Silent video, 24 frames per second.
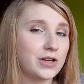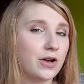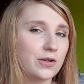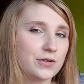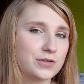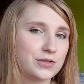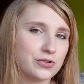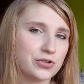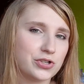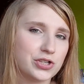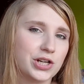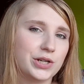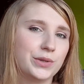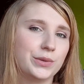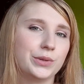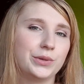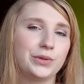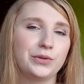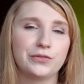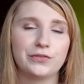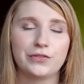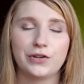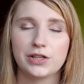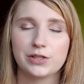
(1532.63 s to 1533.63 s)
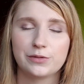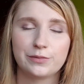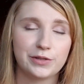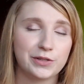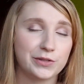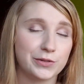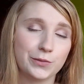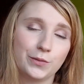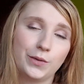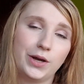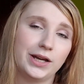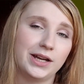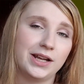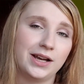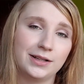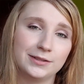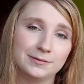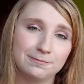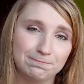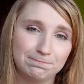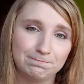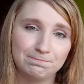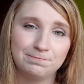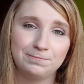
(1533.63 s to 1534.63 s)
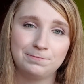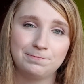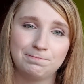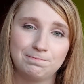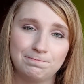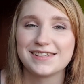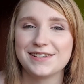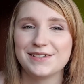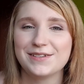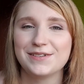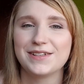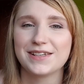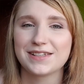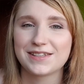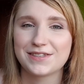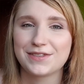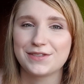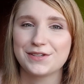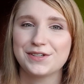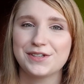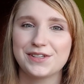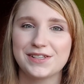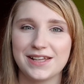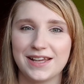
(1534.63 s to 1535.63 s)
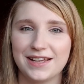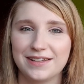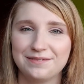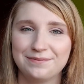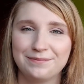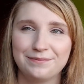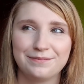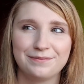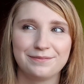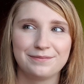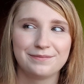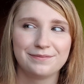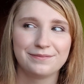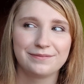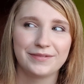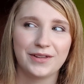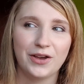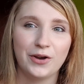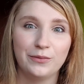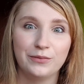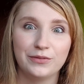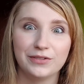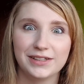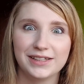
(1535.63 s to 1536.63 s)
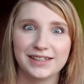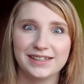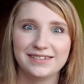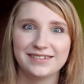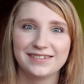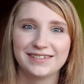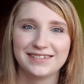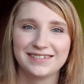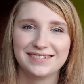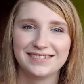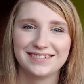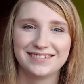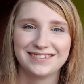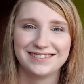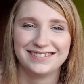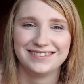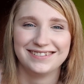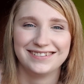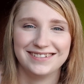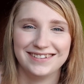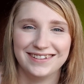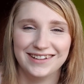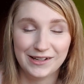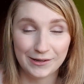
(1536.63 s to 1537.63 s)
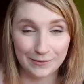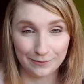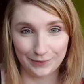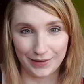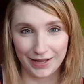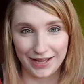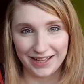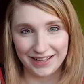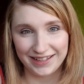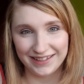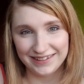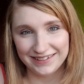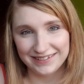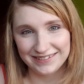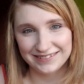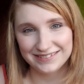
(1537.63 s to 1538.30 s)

also share it with your friends, because why not? I'll see you next Thursday, hopefully. Bye!